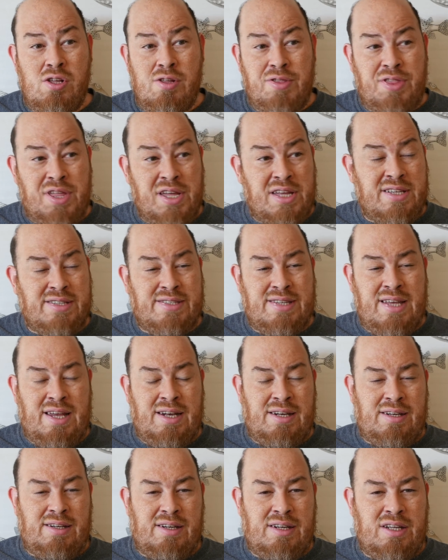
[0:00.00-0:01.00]
things
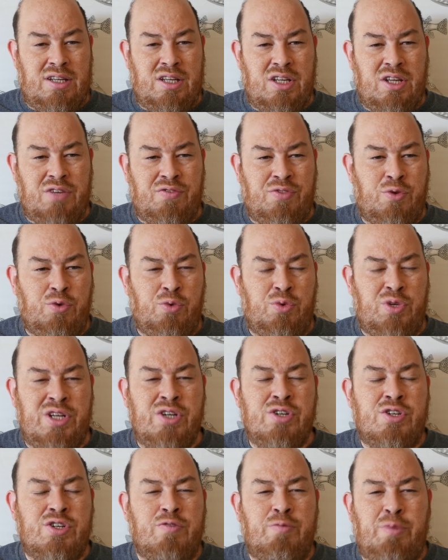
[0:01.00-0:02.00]
that through
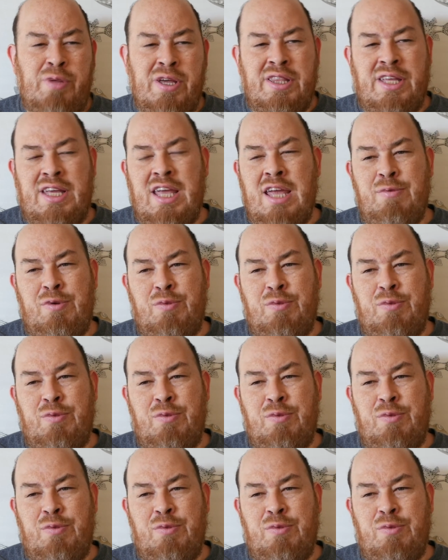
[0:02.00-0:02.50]
years of playing the game,